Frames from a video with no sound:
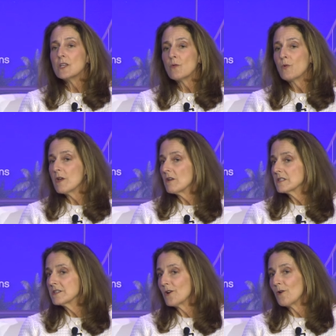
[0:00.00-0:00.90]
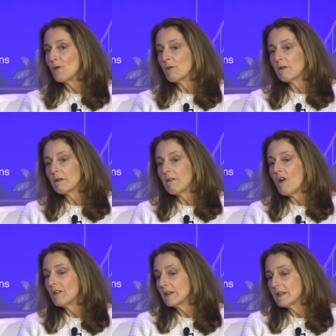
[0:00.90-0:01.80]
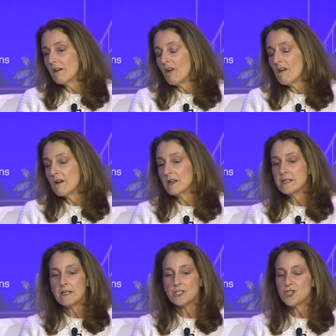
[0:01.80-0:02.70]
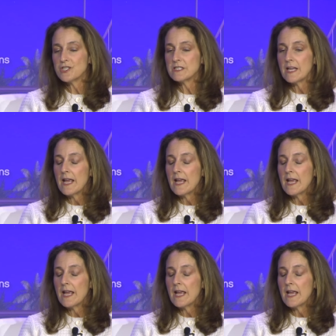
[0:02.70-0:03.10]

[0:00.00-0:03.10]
We also call it on just